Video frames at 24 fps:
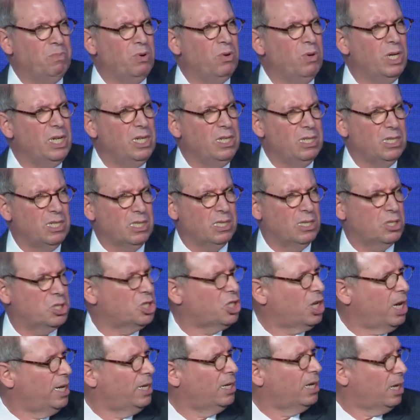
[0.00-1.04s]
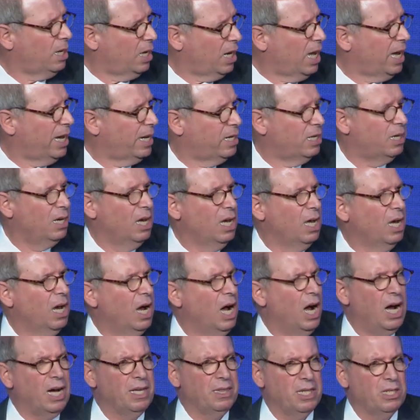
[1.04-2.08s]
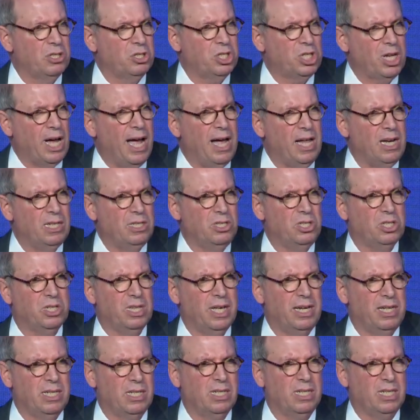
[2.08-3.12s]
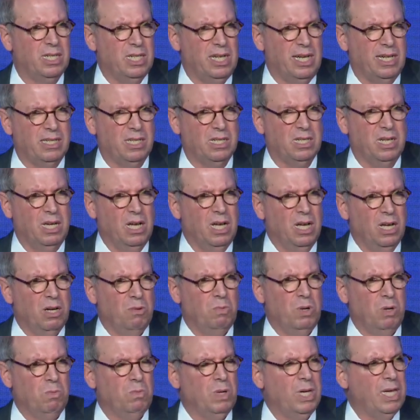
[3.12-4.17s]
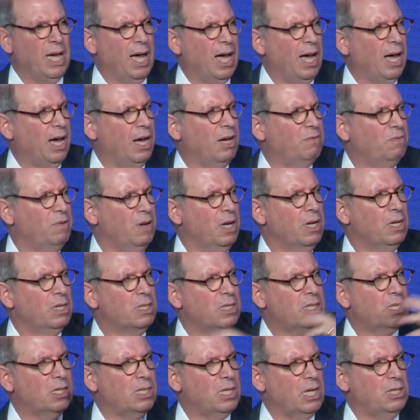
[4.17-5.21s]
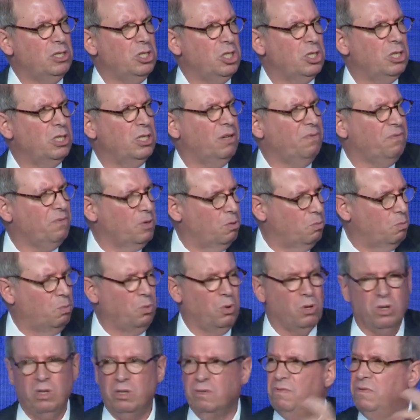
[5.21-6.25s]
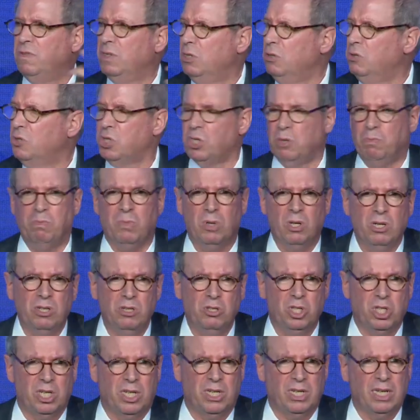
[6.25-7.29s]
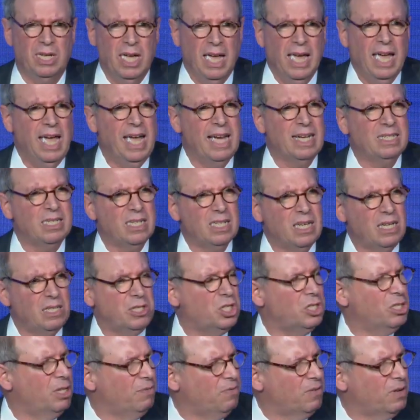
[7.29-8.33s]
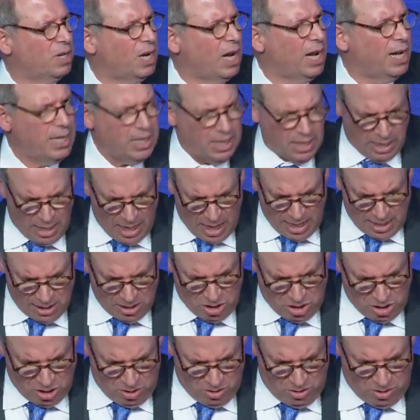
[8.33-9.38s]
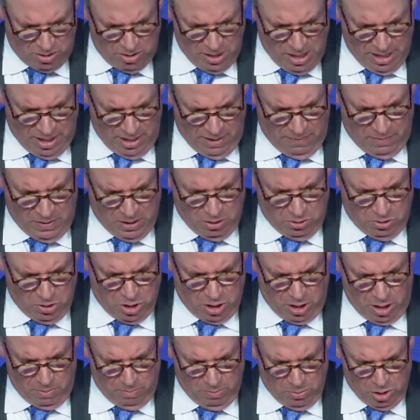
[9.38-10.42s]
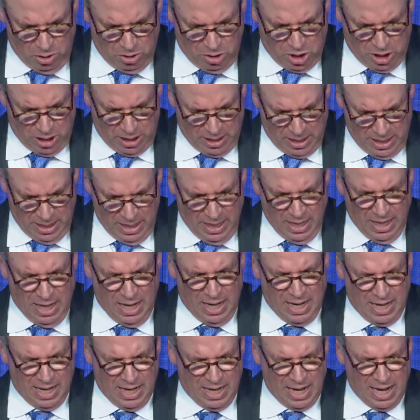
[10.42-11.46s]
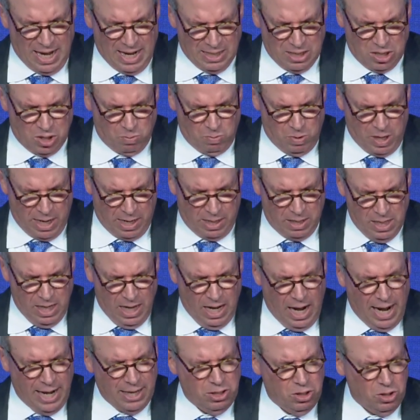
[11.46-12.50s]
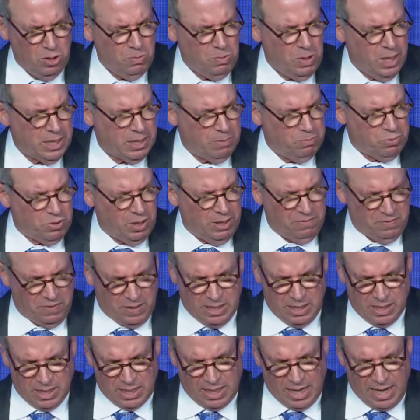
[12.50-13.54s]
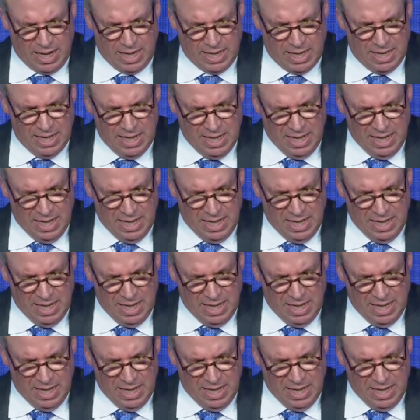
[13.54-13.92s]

point is to shine a light on the challenge that exists when we have such different worldviews emerging and such different ideological views emerging uh, as well. I do want to briefly say